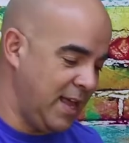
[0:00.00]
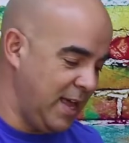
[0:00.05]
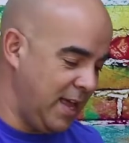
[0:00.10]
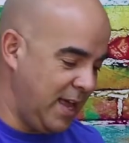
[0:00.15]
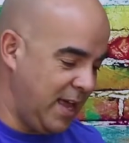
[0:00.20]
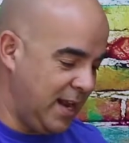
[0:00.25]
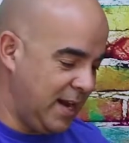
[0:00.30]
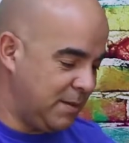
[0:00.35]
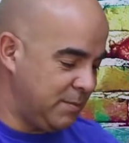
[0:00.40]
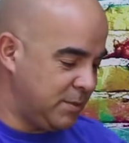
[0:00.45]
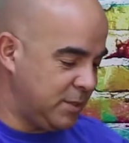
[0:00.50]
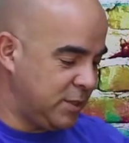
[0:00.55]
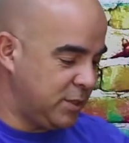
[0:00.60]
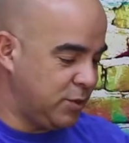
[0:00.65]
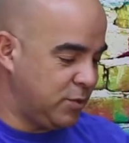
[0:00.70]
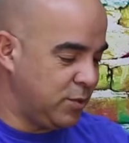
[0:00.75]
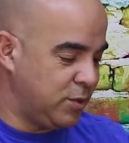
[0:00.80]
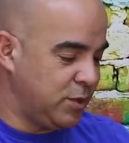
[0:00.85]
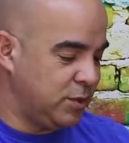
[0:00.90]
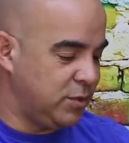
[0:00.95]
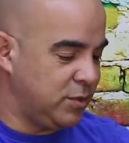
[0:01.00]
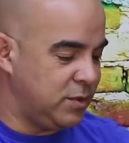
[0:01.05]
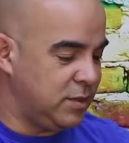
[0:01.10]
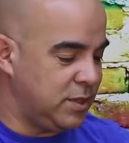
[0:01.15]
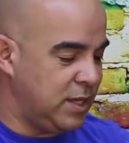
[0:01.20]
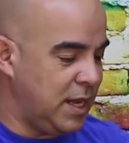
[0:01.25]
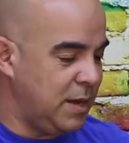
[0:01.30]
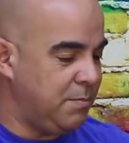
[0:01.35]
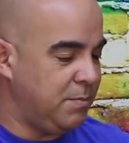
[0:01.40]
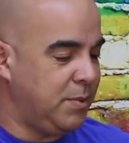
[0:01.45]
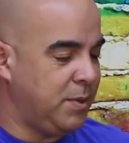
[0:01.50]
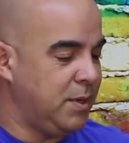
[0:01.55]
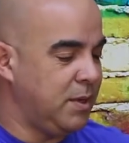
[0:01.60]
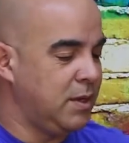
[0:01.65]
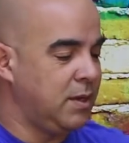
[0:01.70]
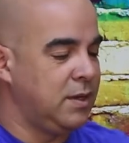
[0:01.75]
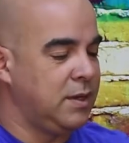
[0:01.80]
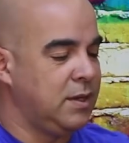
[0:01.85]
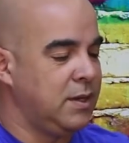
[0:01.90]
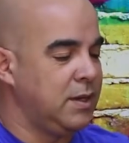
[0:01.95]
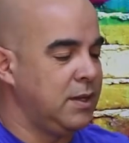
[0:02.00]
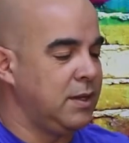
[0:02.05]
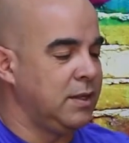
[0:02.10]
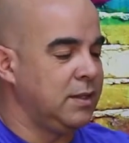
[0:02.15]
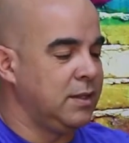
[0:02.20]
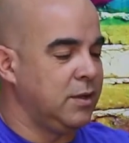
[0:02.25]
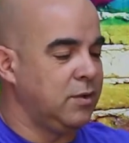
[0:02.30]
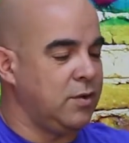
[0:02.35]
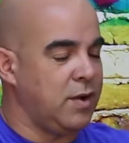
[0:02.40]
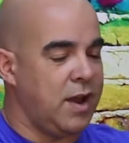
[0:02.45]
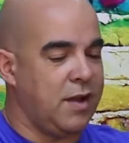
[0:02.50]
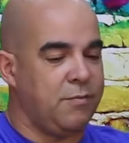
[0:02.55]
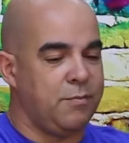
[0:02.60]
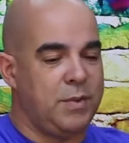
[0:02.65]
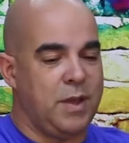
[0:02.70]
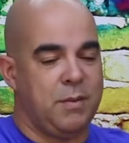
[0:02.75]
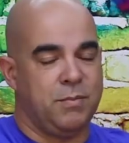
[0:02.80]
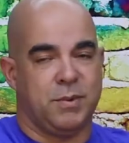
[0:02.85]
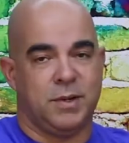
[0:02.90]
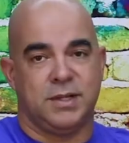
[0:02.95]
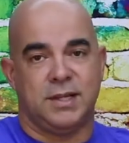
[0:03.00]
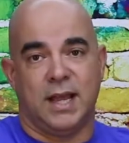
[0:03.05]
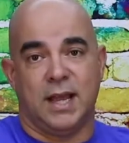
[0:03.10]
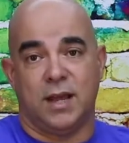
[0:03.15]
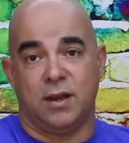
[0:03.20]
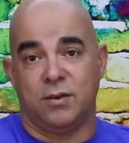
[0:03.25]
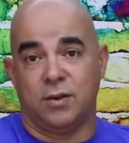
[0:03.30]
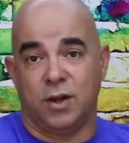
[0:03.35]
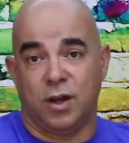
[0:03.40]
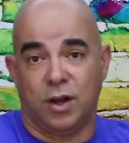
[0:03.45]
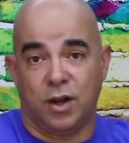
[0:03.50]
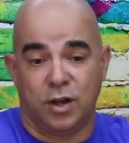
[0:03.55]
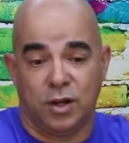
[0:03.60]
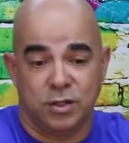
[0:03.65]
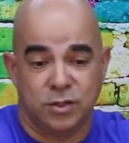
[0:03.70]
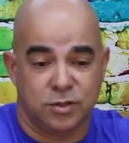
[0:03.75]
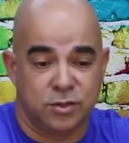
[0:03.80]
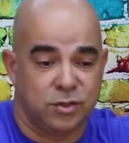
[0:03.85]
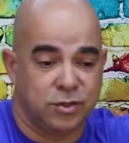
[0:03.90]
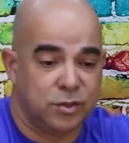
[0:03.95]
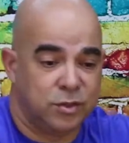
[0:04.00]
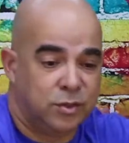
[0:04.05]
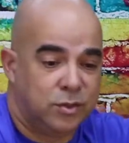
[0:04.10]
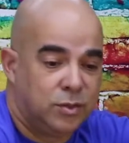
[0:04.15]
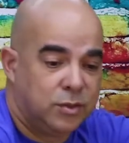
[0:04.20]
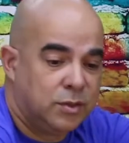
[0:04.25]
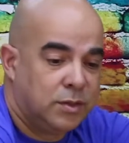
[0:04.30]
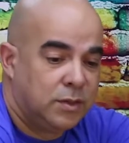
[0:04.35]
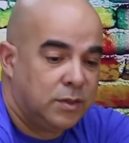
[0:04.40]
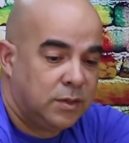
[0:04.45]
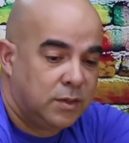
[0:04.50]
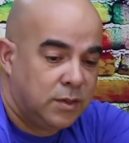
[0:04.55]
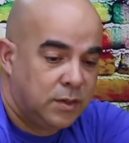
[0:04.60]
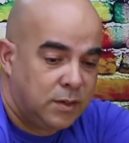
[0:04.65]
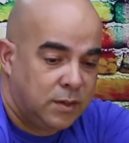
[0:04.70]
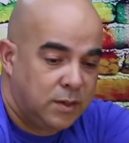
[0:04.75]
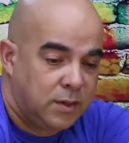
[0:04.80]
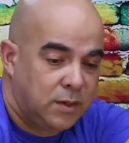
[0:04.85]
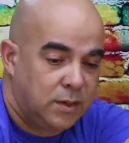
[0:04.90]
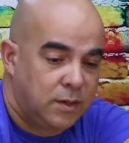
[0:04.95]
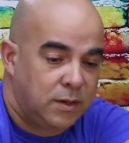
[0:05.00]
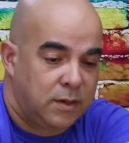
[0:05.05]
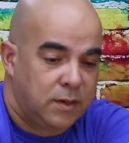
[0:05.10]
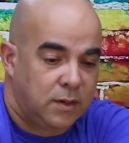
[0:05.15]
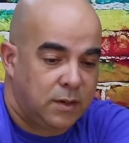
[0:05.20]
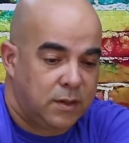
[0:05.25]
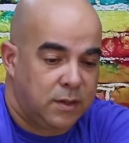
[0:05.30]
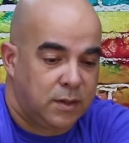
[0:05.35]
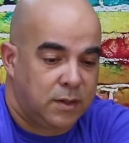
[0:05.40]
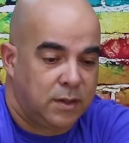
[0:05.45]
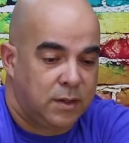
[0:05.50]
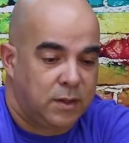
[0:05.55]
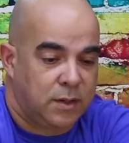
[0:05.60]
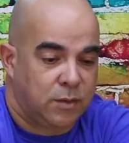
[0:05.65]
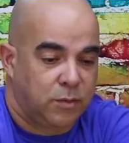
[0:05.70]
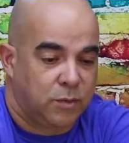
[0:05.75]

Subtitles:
and I'm just going to tape the craft paper down onto the